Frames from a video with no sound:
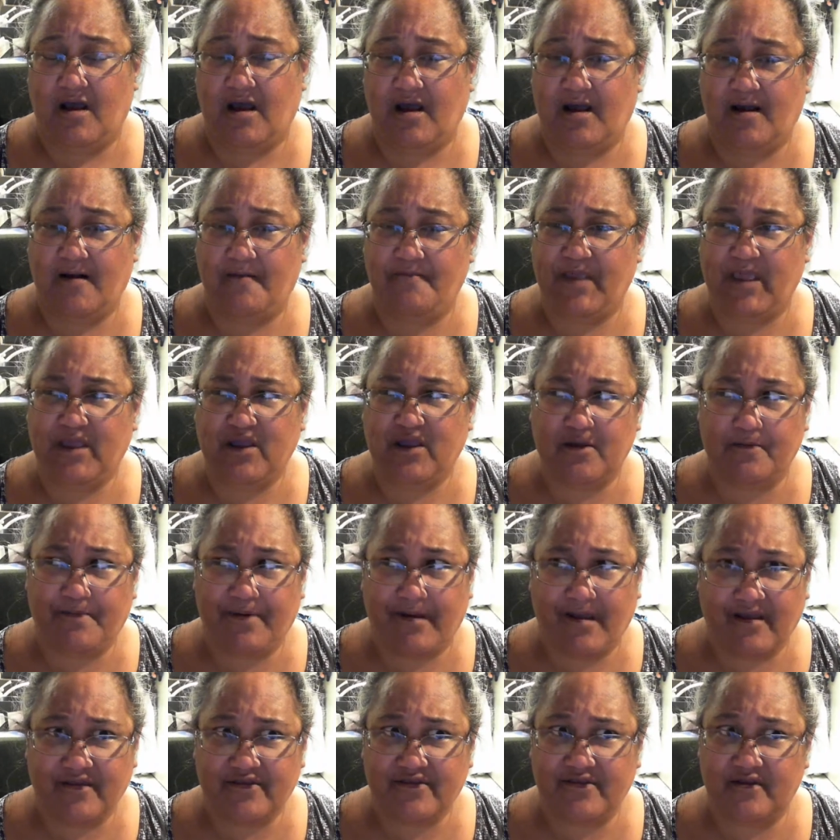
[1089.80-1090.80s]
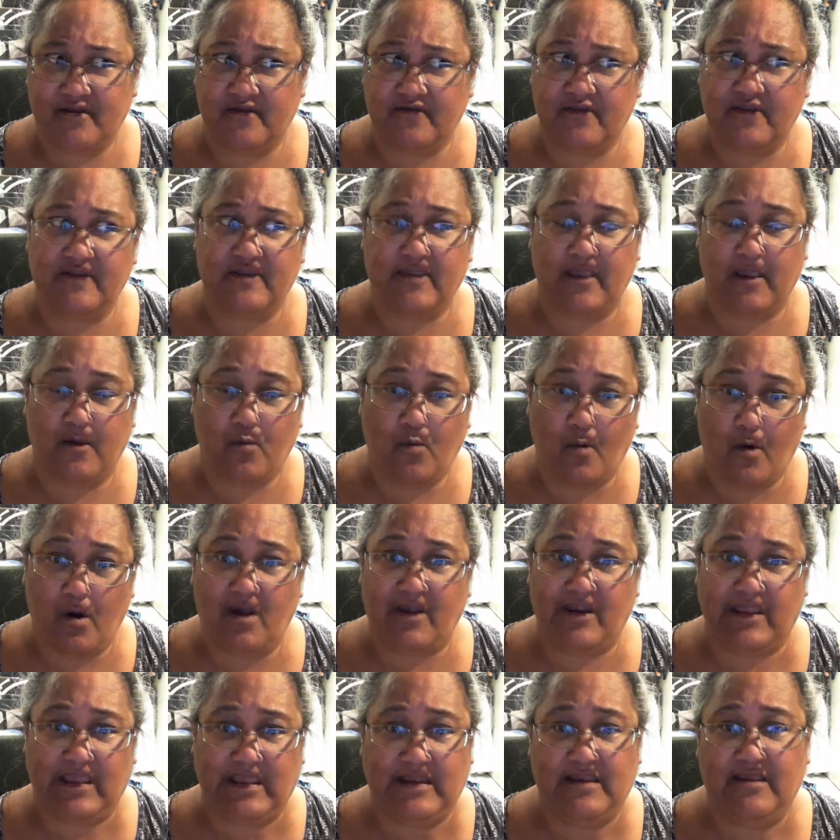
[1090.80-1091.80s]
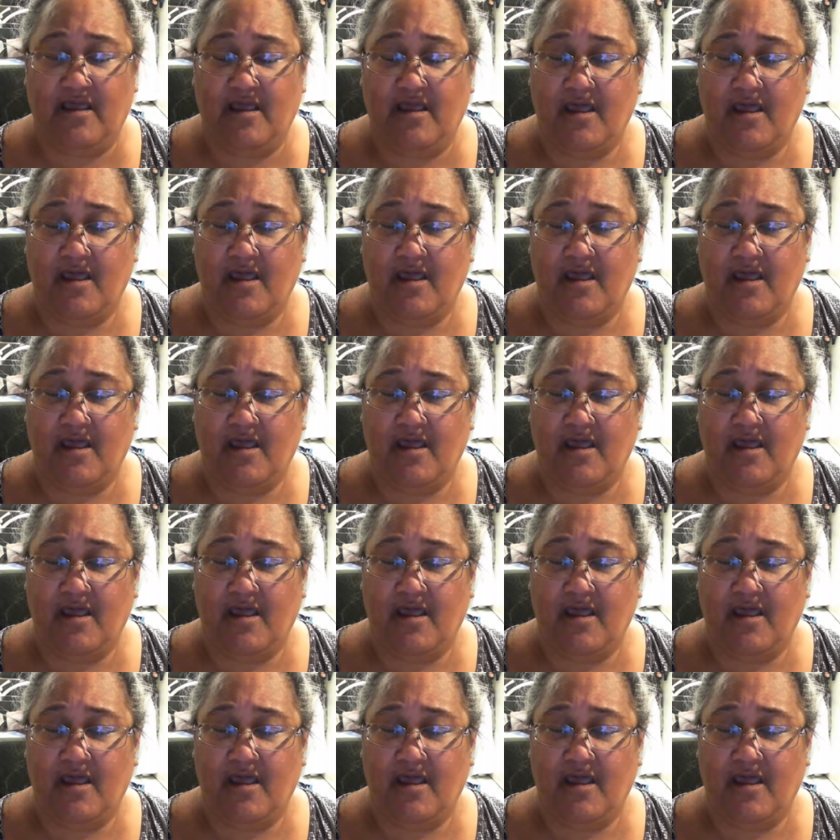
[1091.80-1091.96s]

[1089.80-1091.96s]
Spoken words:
they could pass anything they wanted.